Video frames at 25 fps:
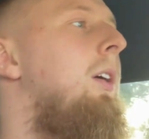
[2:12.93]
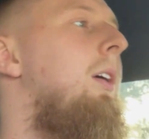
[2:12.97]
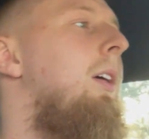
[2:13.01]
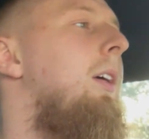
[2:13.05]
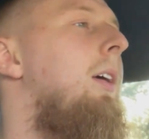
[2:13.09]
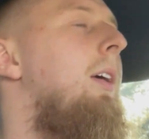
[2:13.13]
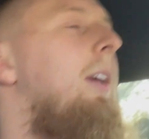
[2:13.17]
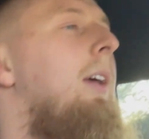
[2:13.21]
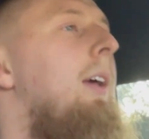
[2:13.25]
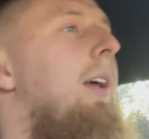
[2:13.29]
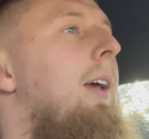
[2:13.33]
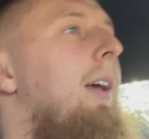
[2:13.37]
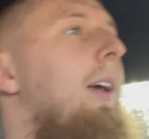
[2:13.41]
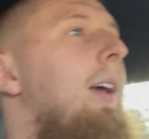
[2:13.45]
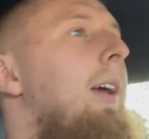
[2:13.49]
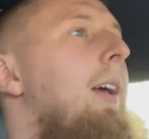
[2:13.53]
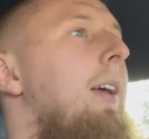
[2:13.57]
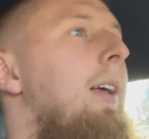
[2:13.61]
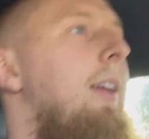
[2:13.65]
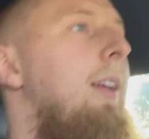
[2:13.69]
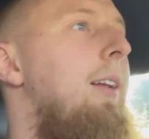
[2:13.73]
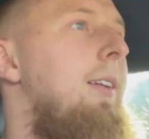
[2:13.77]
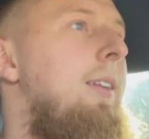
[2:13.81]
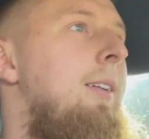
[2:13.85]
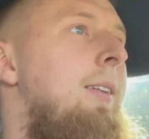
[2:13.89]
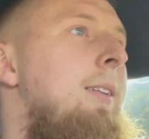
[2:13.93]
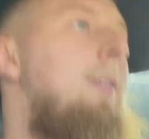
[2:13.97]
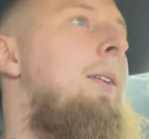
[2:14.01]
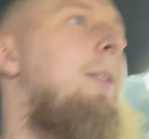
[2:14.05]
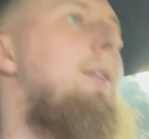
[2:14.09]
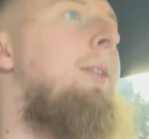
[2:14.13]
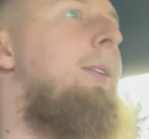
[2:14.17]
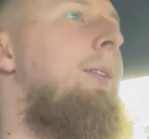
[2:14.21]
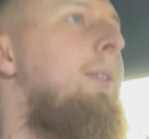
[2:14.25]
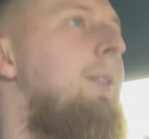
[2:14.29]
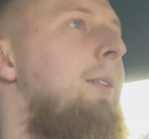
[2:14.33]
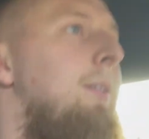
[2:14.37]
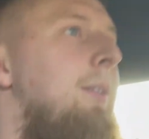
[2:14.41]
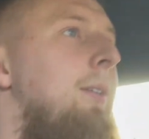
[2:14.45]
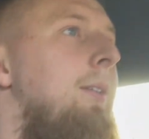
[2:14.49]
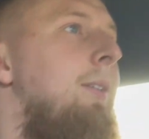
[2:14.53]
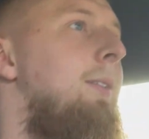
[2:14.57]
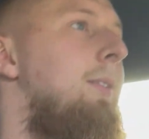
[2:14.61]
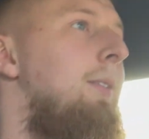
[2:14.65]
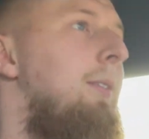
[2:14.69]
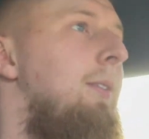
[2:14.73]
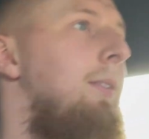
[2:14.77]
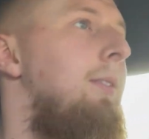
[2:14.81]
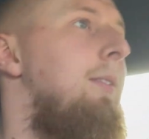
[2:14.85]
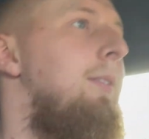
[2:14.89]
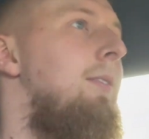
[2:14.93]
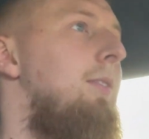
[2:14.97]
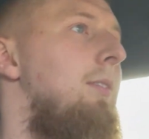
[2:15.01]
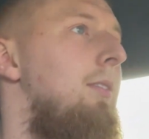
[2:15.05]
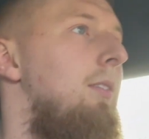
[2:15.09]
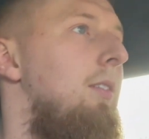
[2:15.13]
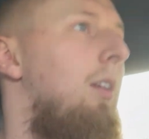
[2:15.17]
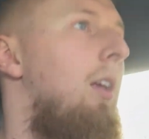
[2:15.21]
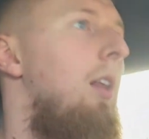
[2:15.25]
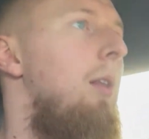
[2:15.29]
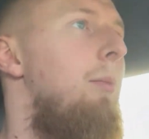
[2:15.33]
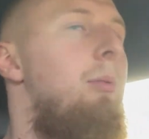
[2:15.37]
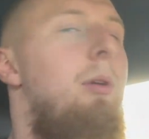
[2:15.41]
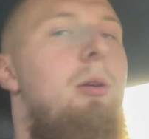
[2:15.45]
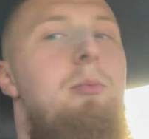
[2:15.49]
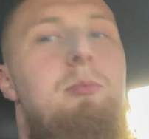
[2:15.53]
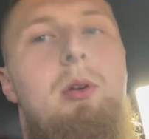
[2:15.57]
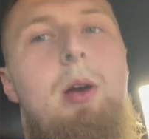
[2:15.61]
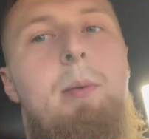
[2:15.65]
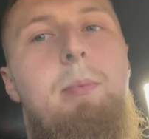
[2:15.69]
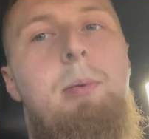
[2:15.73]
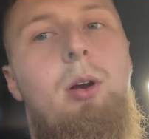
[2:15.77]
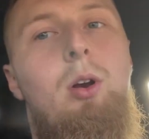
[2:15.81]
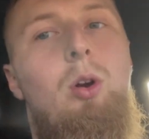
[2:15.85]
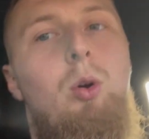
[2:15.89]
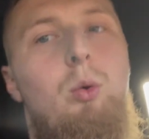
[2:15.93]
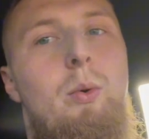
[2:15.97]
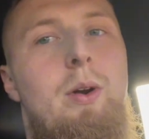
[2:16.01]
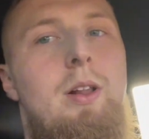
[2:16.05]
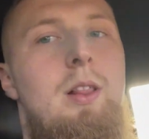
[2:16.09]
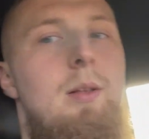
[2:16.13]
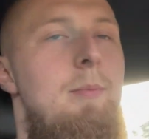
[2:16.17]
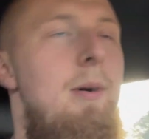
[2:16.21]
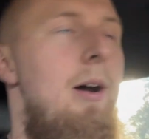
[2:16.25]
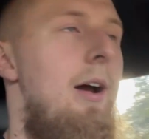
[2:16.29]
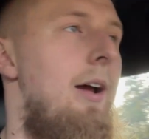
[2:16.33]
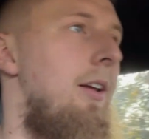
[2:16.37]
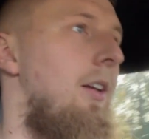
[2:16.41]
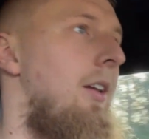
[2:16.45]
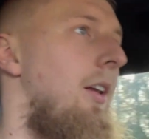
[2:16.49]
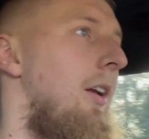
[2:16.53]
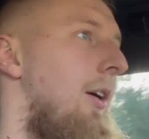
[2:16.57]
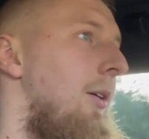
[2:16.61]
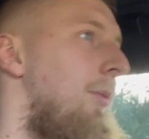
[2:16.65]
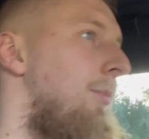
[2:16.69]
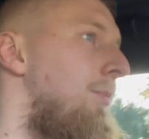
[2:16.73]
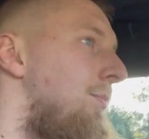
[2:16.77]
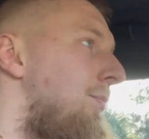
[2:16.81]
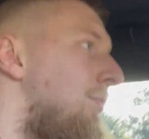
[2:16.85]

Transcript: And I'm going to pick me up a Gorilla Mind here.